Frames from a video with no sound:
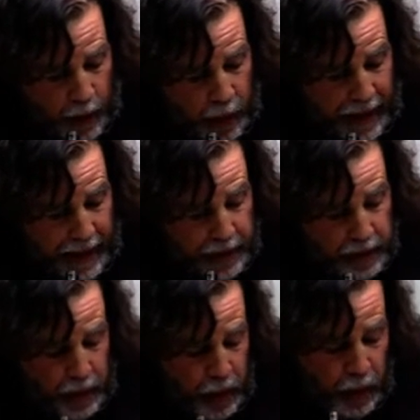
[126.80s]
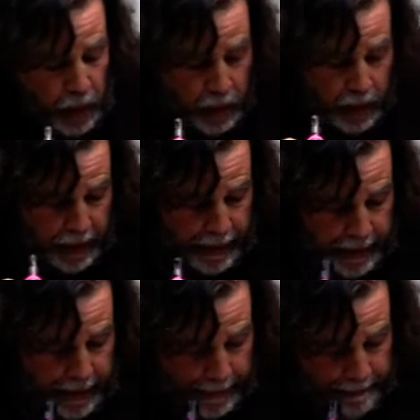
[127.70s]
I would like to,
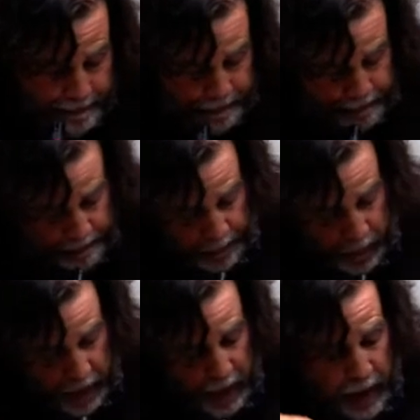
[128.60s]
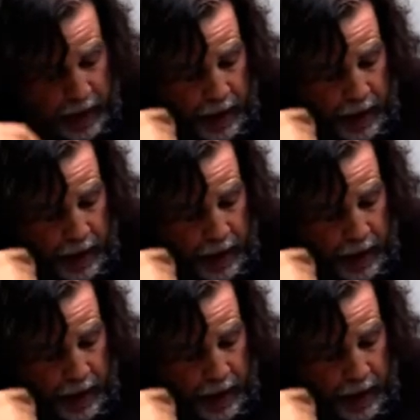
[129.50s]
um,